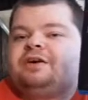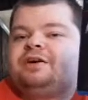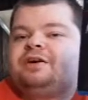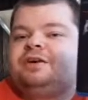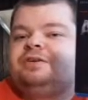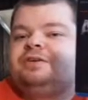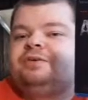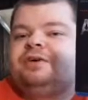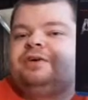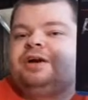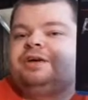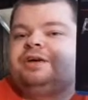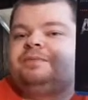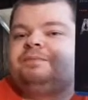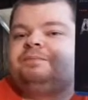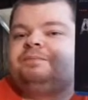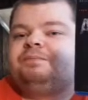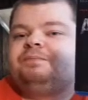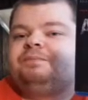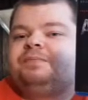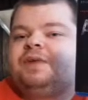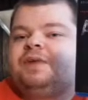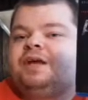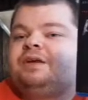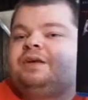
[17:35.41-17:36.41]
He like,
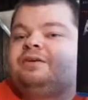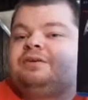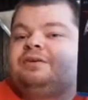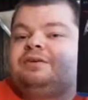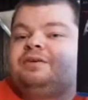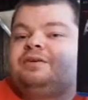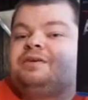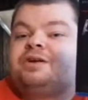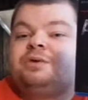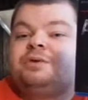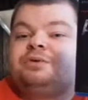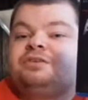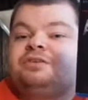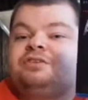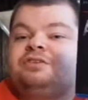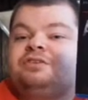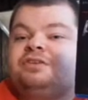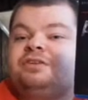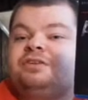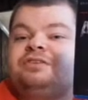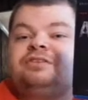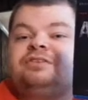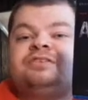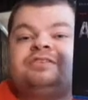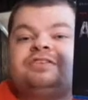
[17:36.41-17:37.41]
and
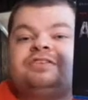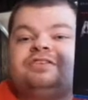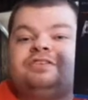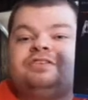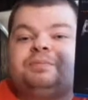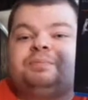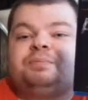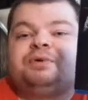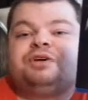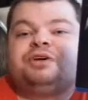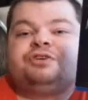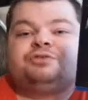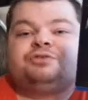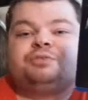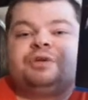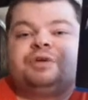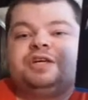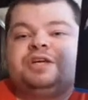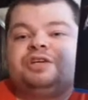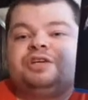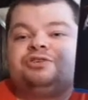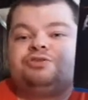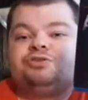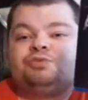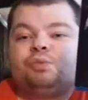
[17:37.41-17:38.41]
it's just a place where he
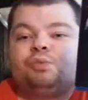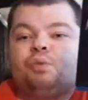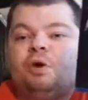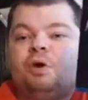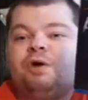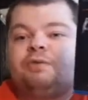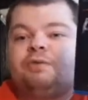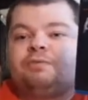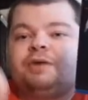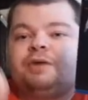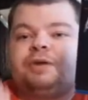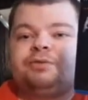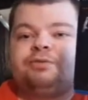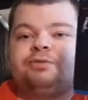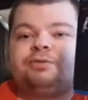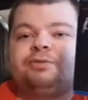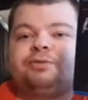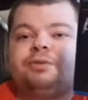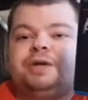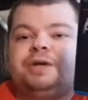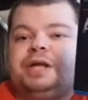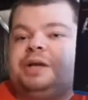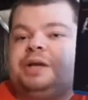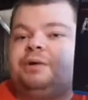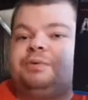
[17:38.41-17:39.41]
could just walk right through,
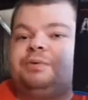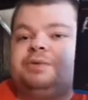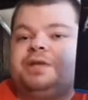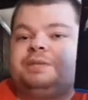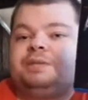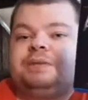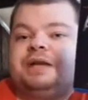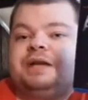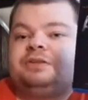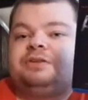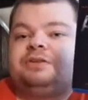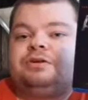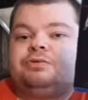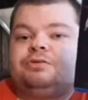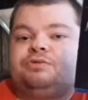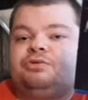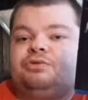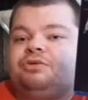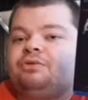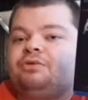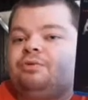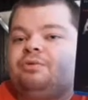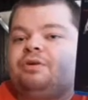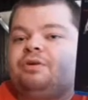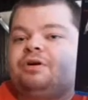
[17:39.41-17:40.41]
and you don't even have to use a
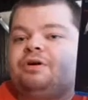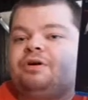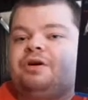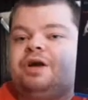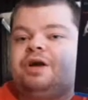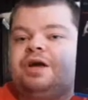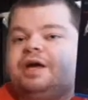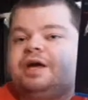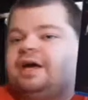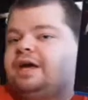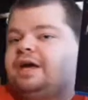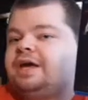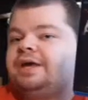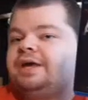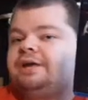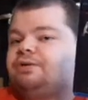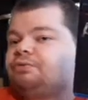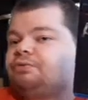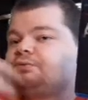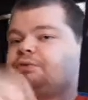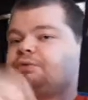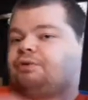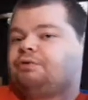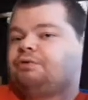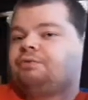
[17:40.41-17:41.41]
door. He could
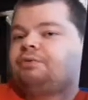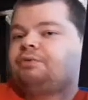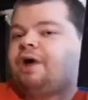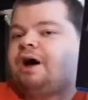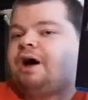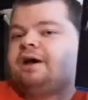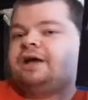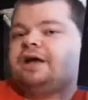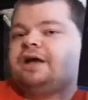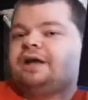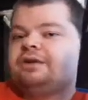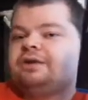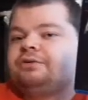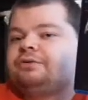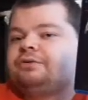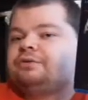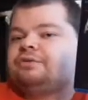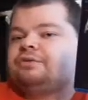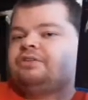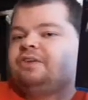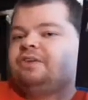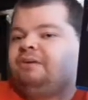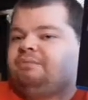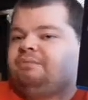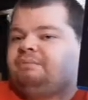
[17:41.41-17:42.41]
throw a rock at it or
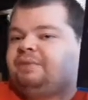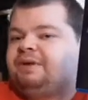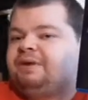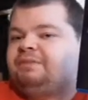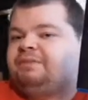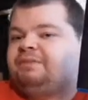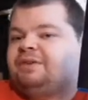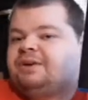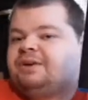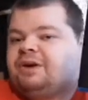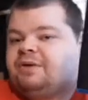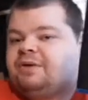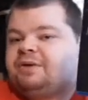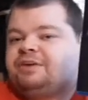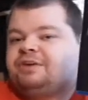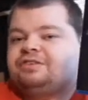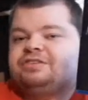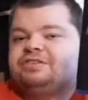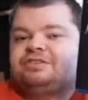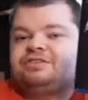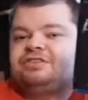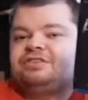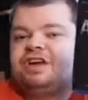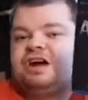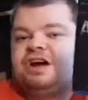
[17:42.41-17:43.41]
something, and he's
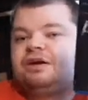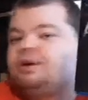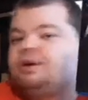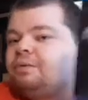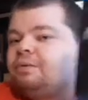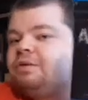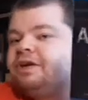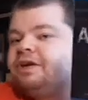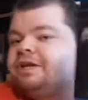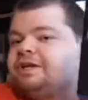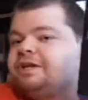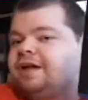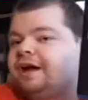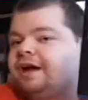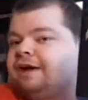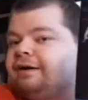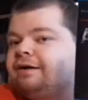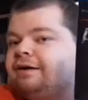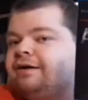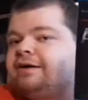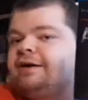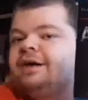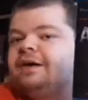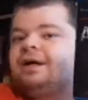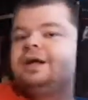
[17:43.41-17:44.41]
just not going in there.